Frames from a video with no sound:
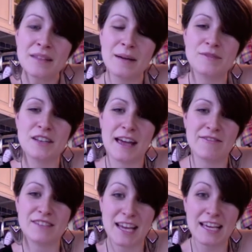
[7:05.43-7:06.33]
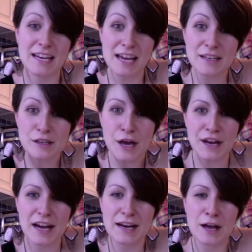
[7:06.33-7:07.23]
I've taken it, and
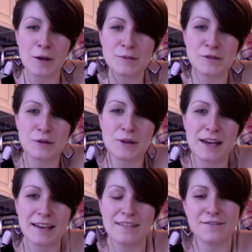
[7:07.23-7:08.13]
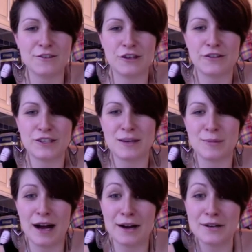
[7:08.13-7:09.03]
it kind of helps through, like, for the first
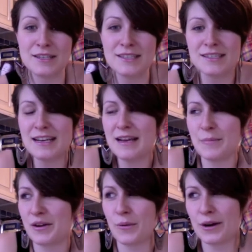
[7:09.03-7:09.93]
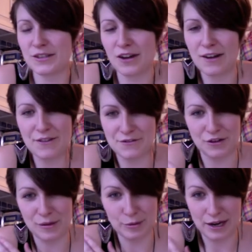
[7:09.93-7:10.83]
couple hours, then it wears off after a
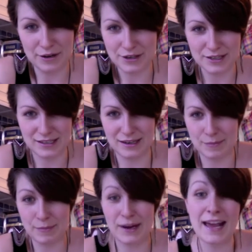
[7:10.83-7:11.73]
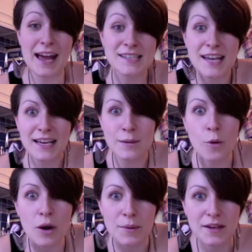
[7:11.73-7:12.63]
couple hours, but I can't take
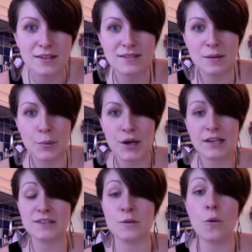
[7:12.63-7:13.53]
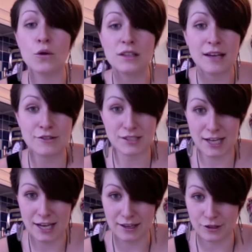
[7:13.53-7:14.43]
anymore because I'm pregnant, so I'm only allowed to
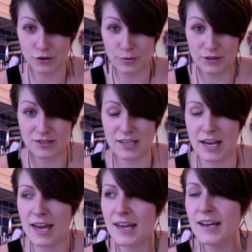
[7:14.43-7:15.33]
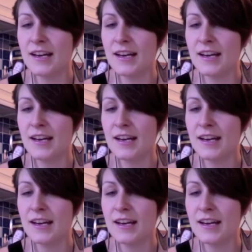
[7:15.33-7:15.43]
take, like, 2 pills a day.